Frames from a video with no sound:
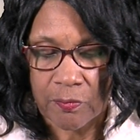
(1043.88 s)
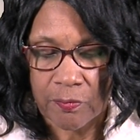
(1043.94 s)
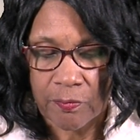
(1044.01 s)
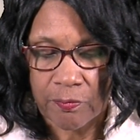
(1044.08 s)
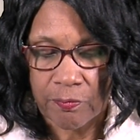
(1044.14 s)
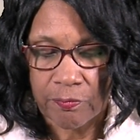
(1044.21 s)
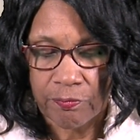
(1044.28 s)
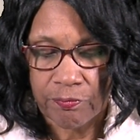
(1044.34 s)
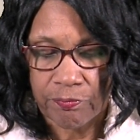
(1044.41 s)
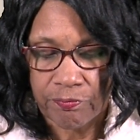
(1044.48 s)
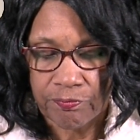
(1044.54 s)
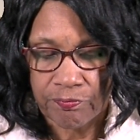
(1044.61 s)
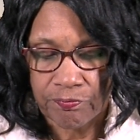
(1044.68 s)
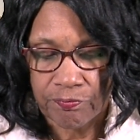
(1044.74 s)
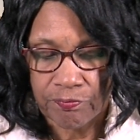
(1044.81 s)

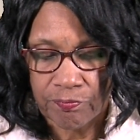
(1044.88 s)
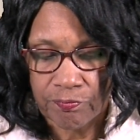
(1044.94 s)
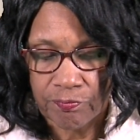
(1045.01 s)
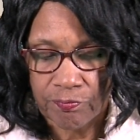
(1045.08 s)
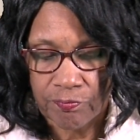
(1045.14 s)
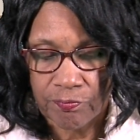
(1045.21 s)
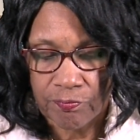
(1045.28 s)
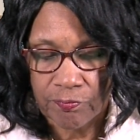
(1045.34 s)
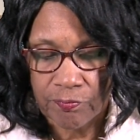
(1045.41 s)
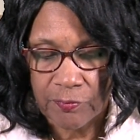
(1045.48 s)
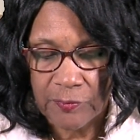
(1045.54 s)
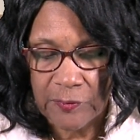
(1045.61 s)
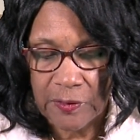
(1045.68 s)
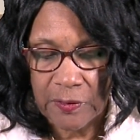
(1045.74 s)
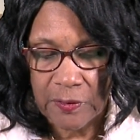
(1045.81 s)

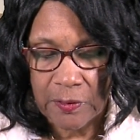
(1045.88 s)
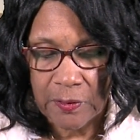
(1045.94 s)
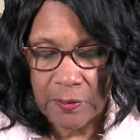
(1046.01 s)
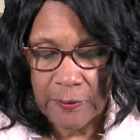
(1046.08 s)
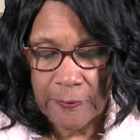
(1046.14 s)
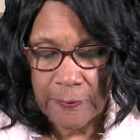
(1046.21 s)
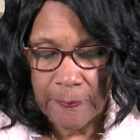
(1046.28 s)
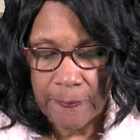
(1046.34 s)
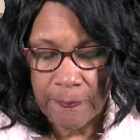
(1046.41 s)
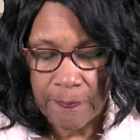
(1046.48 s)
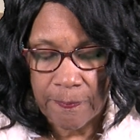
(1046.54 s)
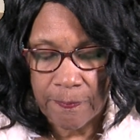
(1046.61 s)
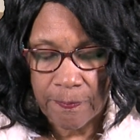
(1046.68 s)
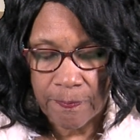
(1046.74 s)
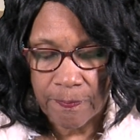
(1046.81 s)

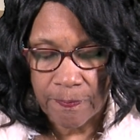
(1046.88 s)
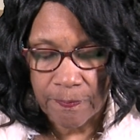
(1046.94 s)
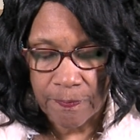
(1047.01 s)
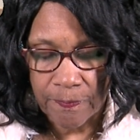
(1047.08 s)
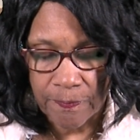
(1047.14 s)
(no one is talking)